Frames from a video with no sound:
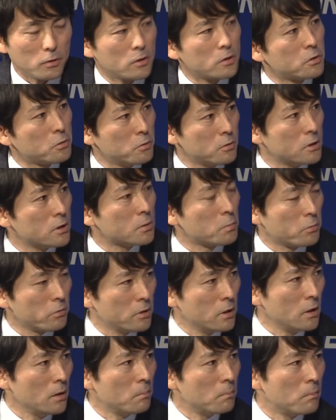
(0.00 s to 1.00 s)
industry, which is
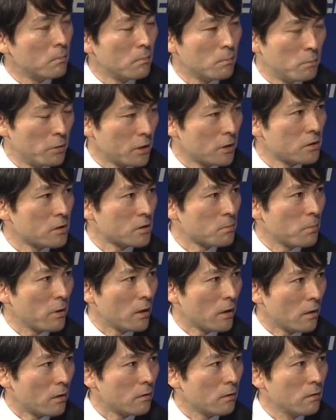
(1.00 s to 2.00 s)
pretty big in
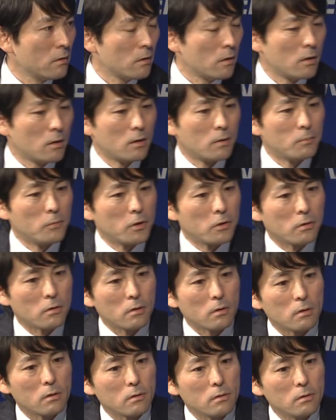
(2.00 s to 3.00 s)
Japan, there
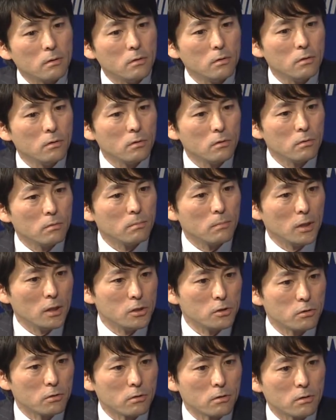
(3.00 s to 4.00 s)
are two
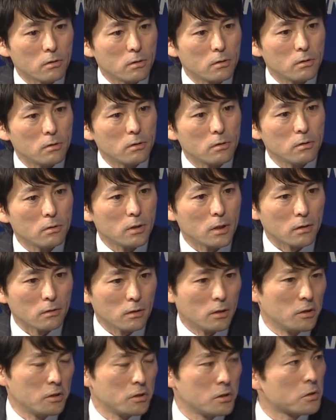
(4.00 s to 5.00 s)
major
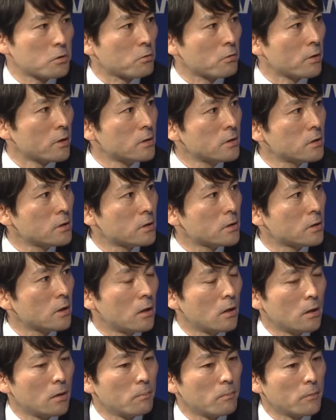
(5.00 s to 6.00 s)
technology trends
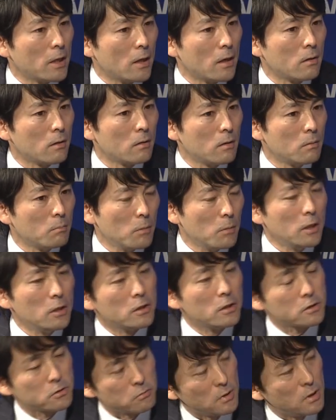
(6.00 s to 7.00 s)
that may
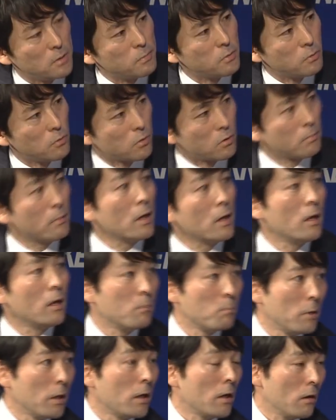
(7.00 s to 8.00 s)
disrupt or
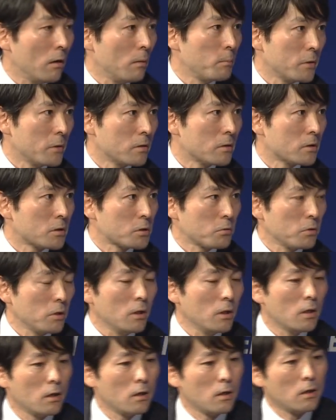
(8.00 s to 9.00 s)
may help the industry,
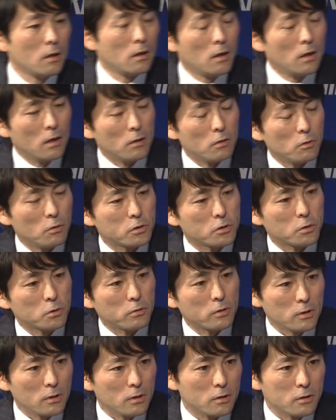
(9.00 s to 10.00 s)
and those
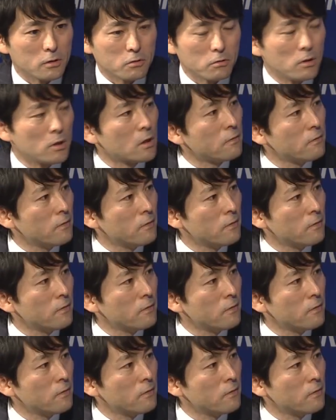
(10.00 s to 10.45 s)
are electronic